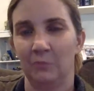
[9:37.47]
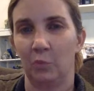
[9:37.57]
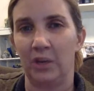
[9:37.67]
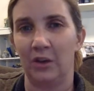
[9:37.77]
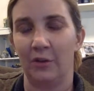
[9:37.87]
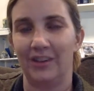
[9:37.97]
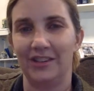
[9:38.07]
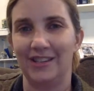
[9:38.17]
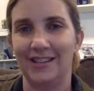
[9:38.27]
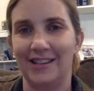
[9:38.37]
We know the
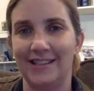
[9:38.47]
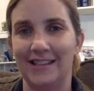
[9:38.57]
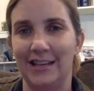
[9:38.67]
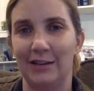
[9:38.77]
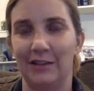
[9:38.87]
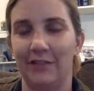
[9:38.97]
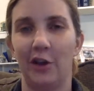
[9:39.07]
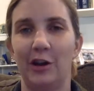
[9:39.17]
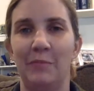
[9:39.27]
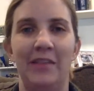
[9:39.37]
DTSC, if they
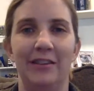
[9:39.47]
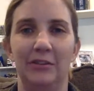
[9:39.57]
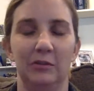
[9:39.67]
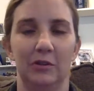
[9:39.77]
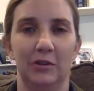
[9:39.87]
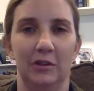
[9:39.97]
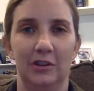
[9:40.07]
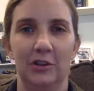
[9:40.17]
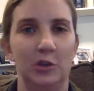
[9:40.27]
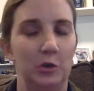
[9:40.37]
already made this
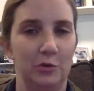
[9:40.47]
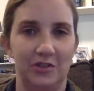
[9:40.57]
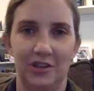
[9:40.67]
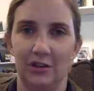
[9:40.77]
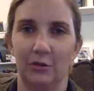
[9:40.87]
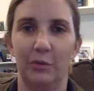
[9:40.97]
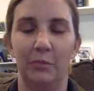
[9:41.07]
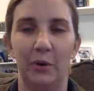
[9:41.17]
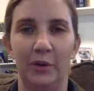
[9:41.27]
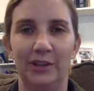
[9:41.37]
huge deal with
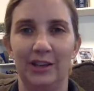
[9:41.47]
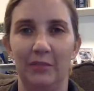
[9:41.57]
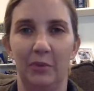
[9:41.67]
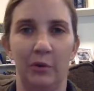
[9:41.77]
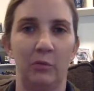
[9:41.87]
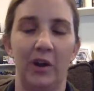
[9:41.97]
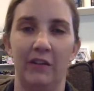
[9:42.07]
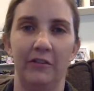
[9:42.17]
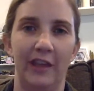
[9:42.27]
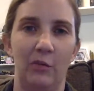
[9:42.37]
Boeing to give Boeing
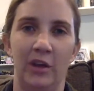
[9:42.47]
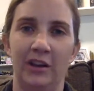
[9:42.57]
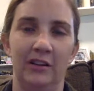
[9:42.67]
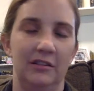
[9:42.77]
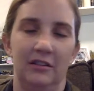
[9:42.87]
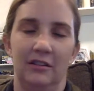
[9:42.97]
whatever they wanted,